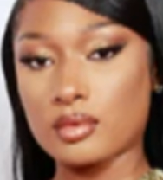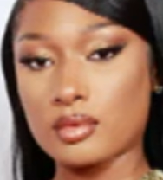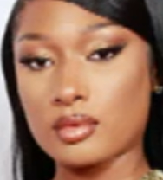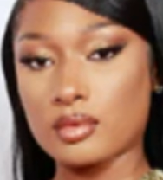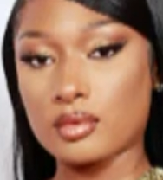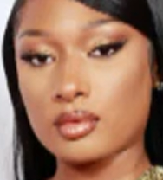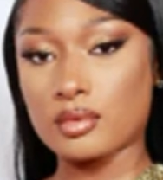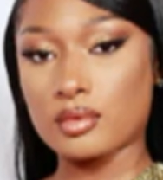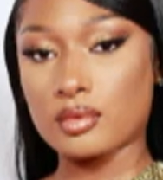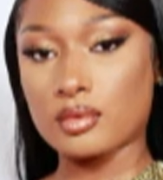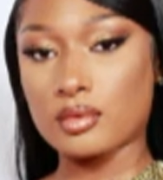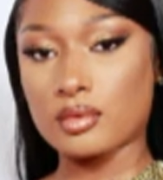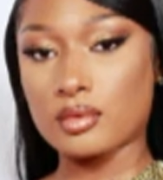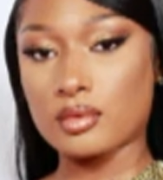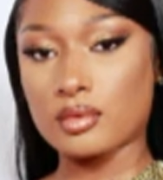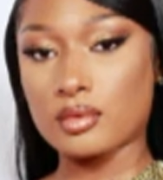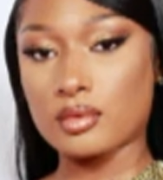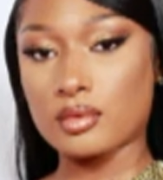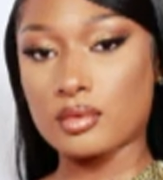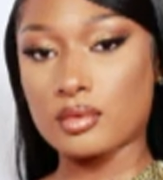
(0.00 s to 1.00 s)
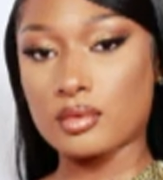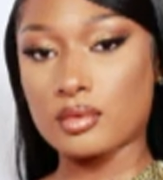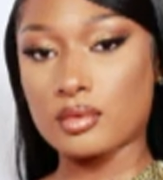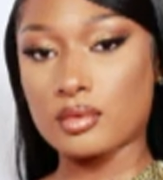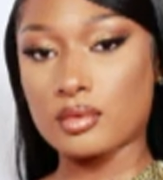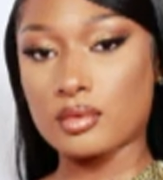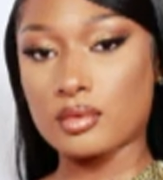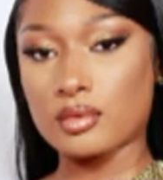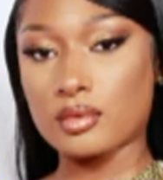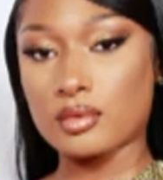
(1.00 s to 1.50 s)

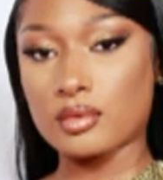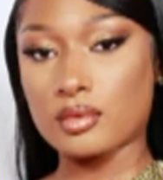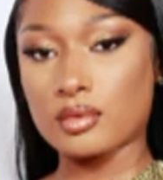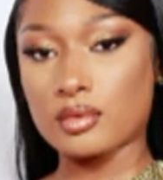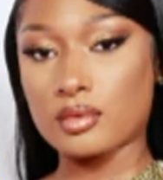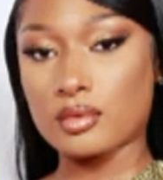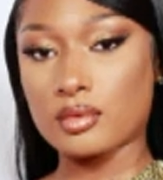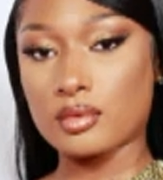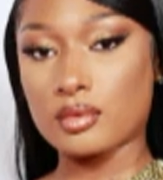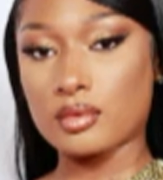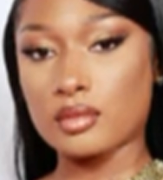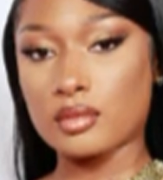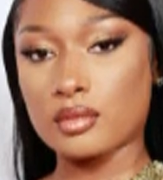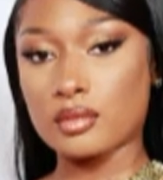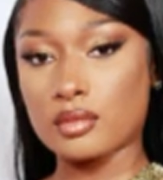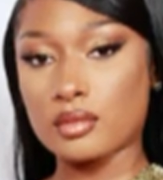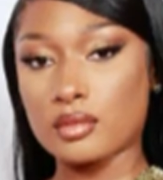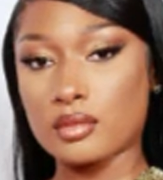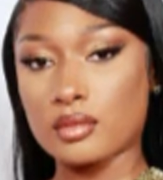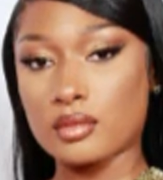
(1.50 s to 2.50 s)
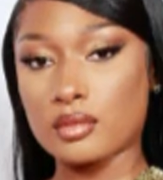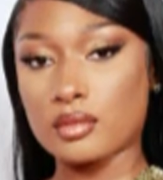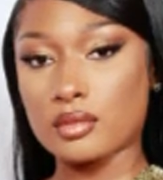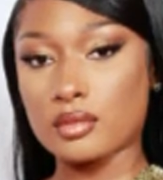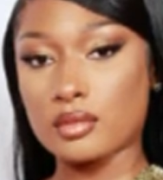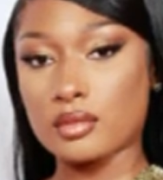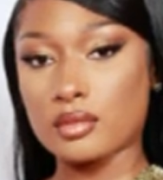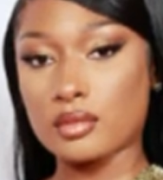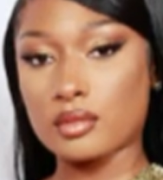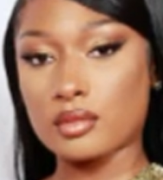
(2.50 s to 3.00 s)

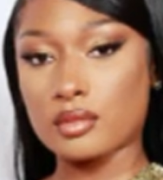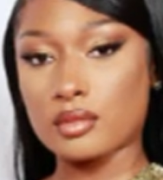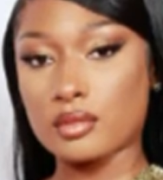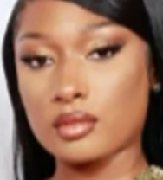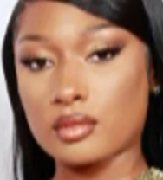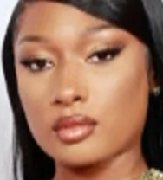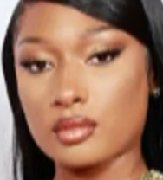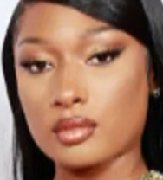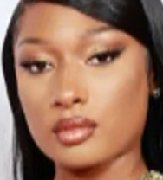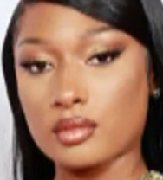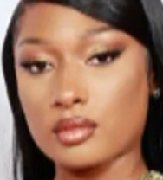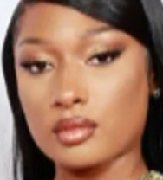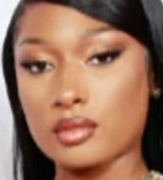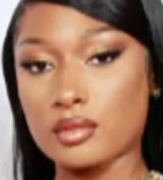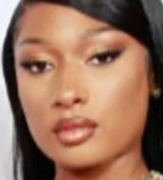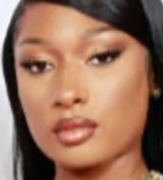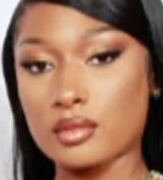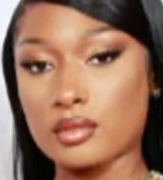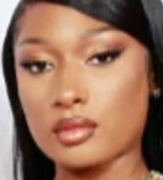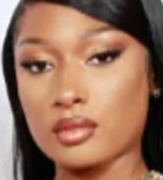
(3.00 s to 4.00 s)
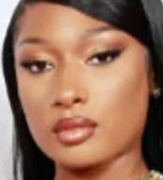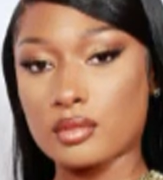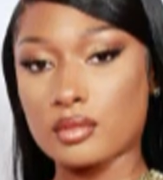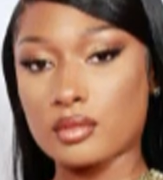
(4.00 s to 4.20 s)
No words are spoken by the person on screen.